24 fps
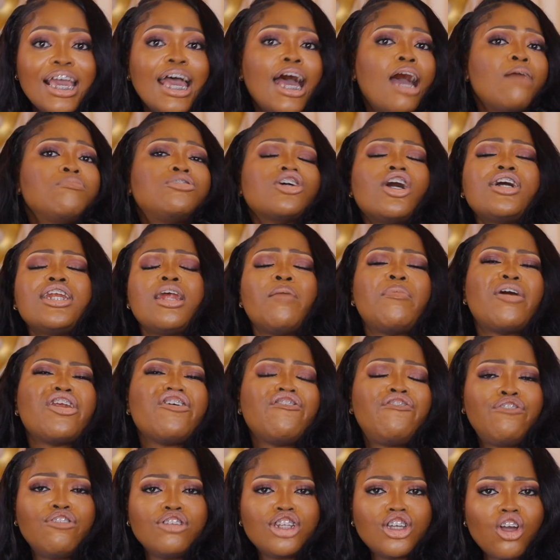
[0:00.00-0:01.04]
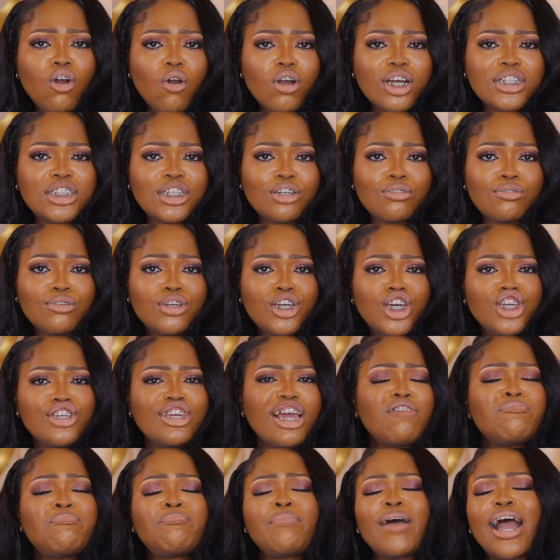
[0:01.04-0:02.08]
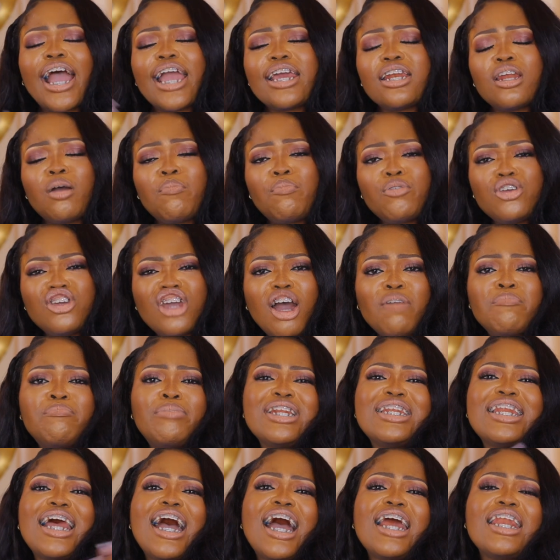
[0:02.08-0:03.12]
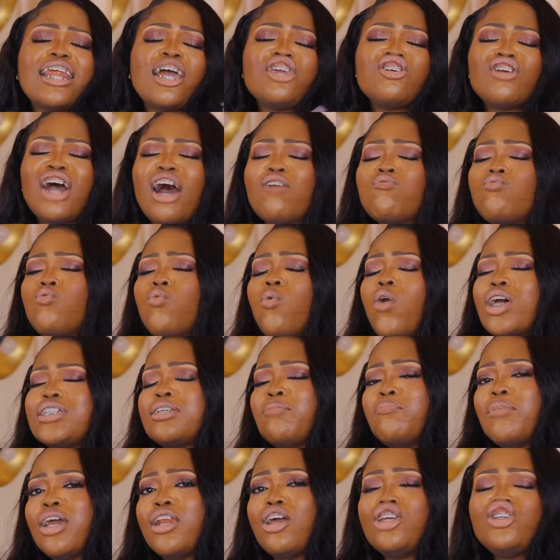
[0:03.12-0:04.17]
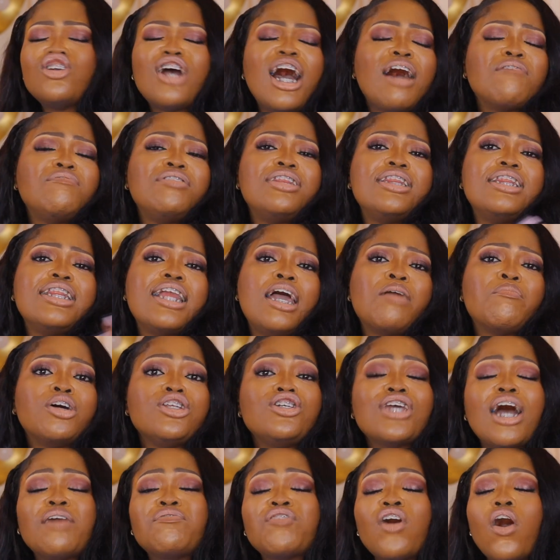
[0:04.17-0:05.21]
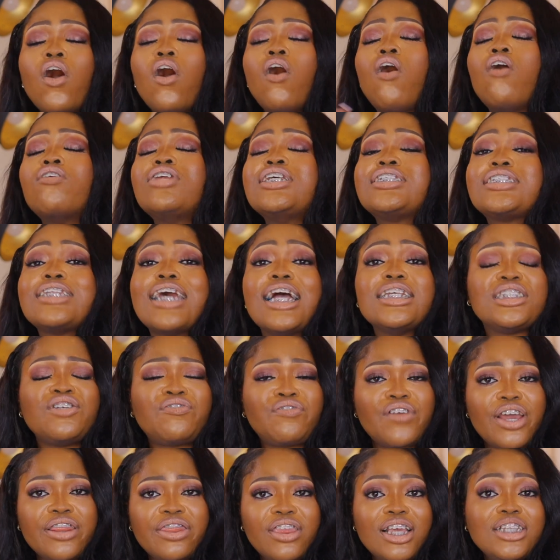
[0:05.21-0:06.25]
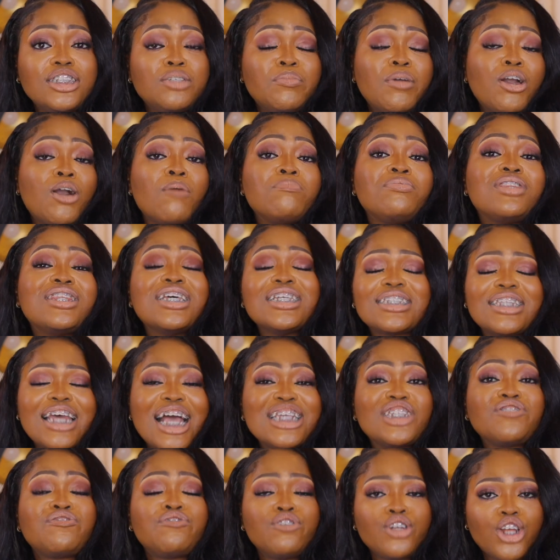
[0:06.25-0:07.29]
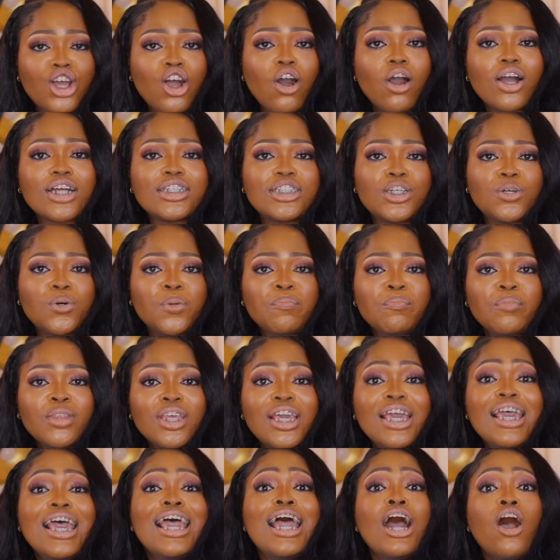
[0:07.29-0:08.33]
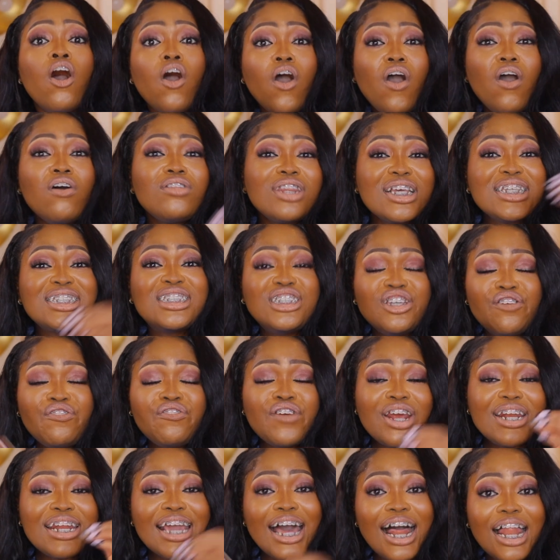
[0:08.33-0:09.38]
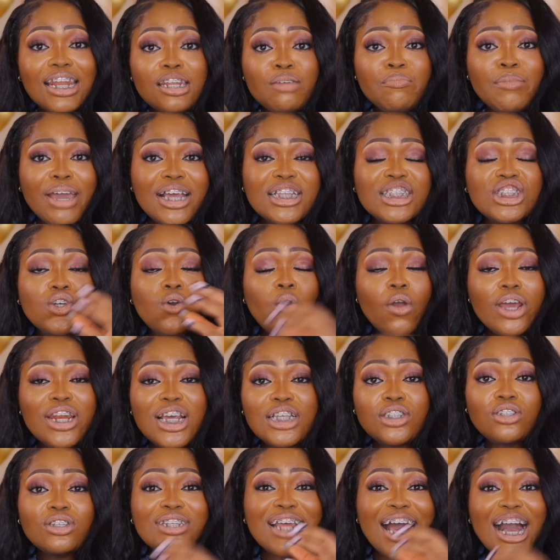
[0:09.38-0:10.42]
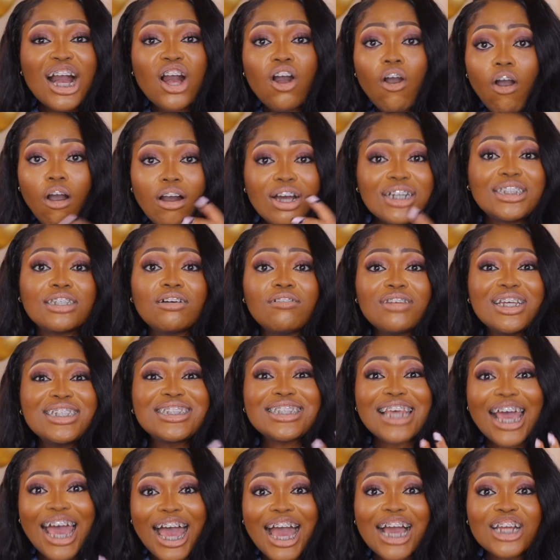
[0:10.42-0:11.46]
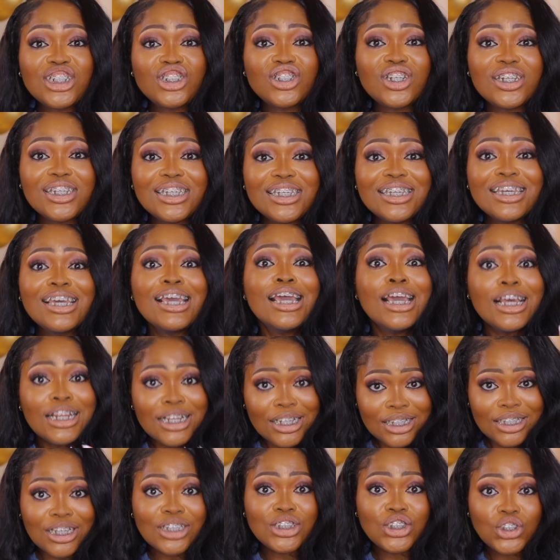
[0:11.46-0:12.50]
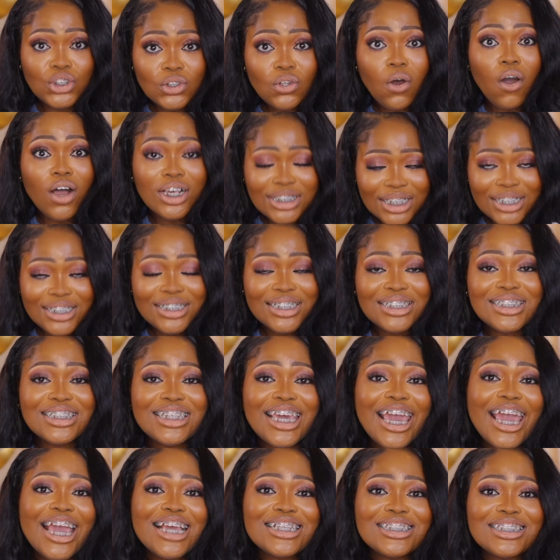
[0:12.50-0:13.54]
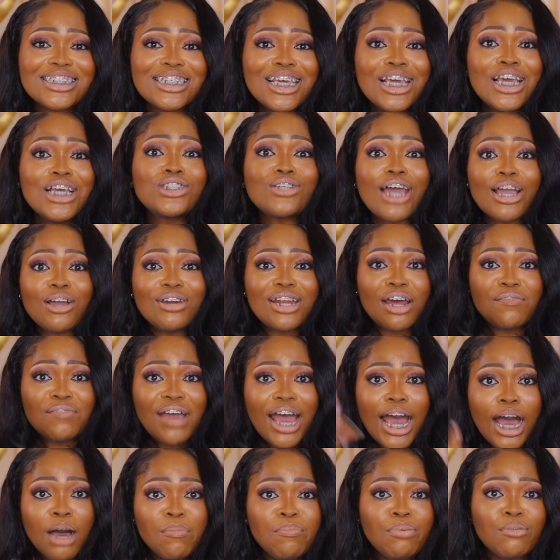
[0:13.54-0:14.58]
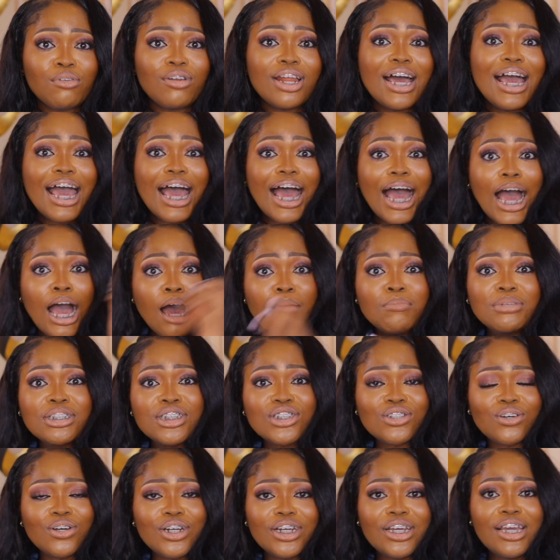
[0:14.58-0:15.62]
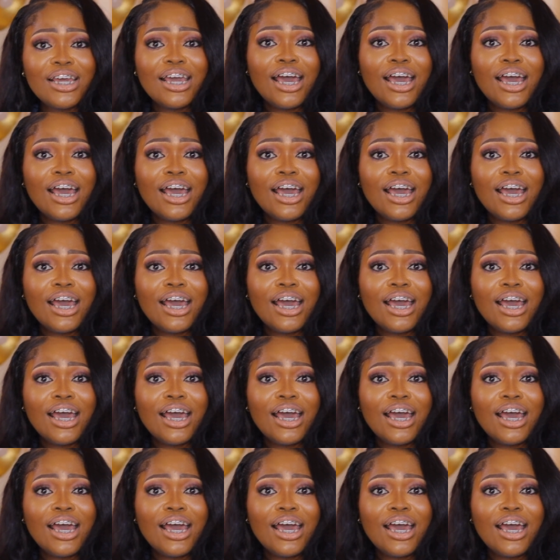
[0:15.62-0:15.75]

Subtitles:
I'm talking about a fruit cocktail. You have pineapple, you have banana, you have watermelon, you have lemon, you have all these nice different things to make up this nice fruit cocktail. All those different elements going into that cocktail is actually the stocks in this case. So I could have Apple, Amazon,